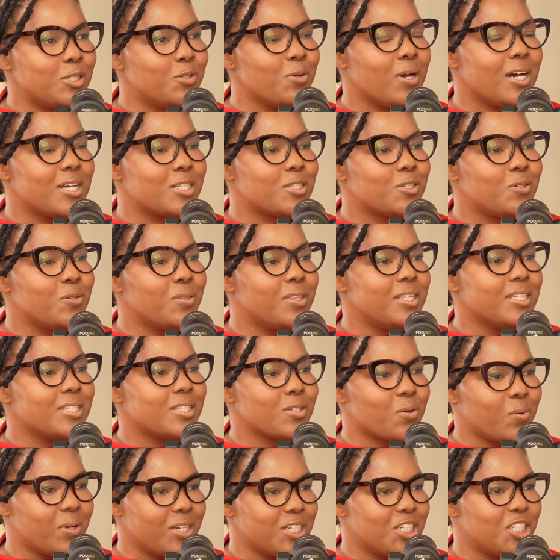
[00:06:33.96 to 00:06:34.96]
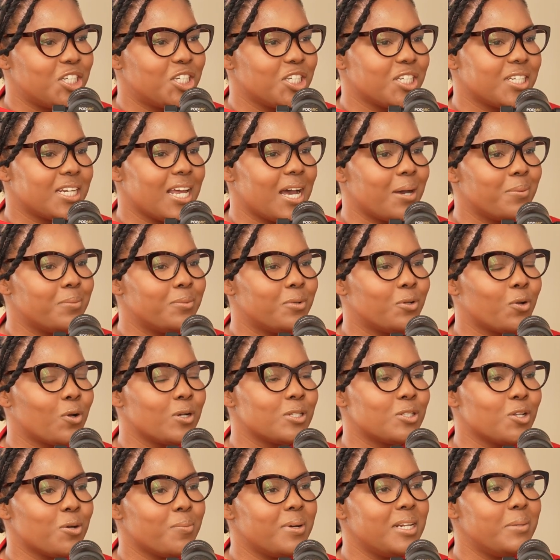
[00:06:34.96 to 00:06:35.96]
ask you this question
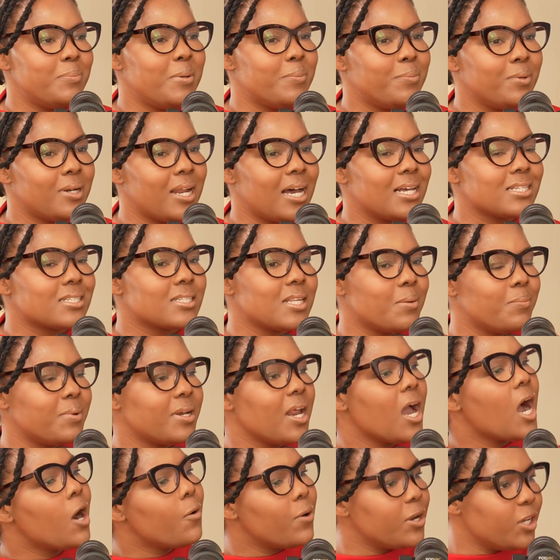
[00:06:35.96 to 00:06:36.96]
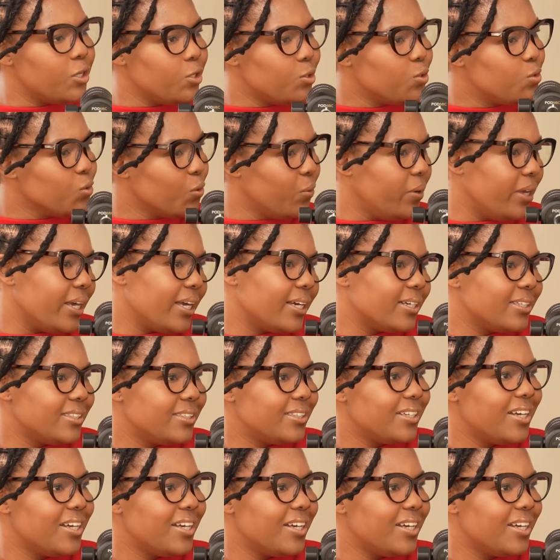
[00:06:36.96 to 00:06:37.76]
because normally people ask somebody, how are you doing?